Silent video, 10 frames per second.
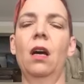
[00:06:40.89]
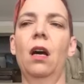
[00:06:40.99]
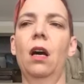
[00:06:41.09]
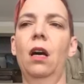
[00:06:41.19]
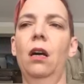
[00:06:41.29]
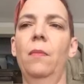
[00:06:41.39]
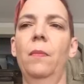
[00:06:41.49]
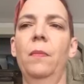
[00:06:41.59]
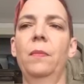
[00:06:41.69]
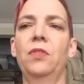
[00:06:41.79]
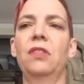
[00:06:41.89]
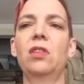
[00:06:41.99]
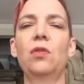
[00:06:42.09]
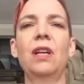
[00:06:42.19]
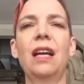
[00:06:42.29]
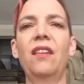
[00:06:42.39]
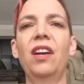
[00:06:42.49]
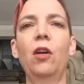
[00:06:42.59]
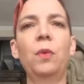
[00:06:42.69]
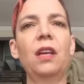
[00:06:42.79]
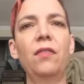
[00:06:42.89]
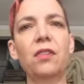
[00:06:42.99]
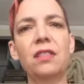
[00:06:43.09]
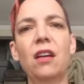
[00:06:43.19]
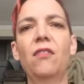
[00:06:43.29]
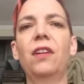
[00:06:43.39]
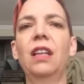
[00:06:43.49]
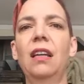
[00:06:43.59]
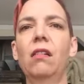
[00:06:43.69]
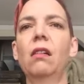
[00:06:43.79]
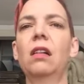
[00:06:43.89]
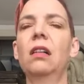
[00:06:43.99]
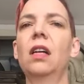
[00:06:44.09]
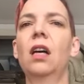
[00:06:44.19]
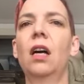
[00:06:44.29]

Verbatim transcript: um, just so you can kind of help give yourself a little,